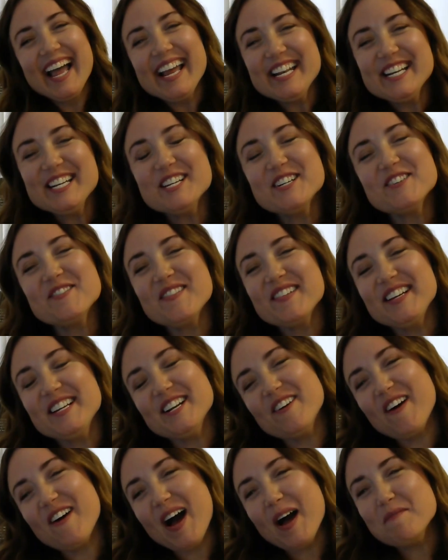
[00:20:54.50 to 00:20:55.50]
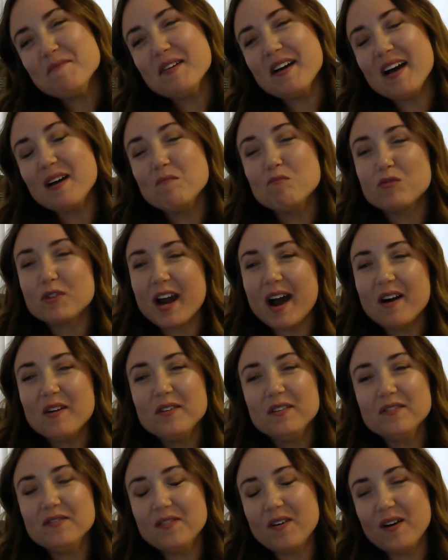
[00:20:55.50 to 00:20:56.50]
no, I'm proud
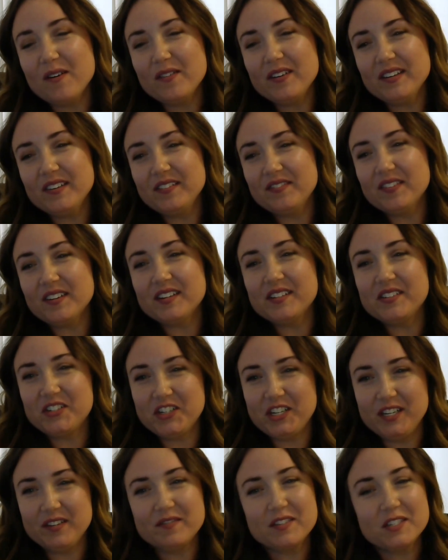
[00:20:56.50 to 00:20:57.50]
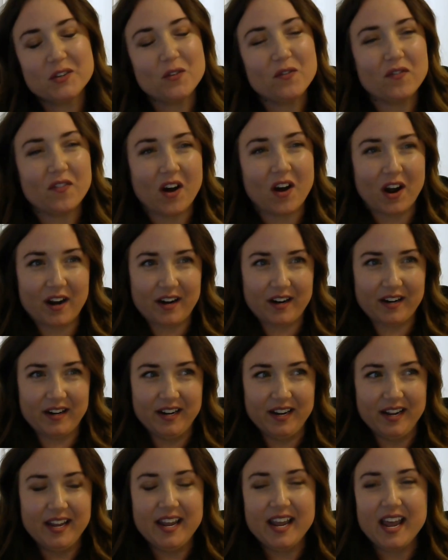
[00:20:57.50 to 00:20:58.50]
of what we've achieved so far.
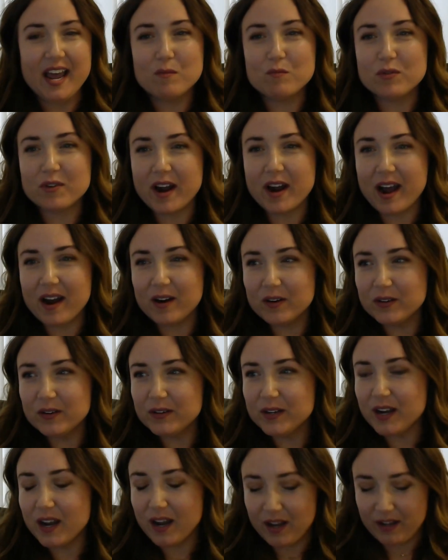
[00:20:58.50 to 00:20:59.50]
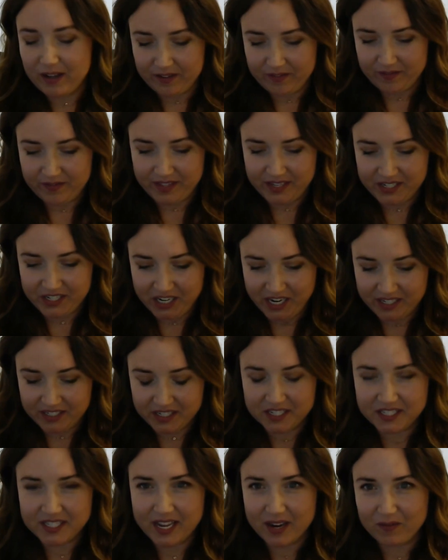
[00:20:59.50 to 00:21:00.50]
I'm proud of the
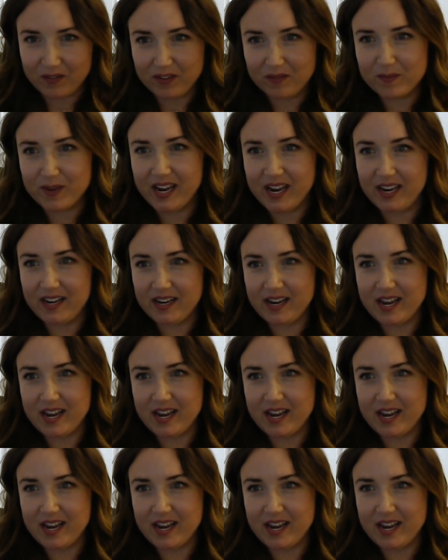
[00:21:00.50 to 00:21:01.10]
changes that we've made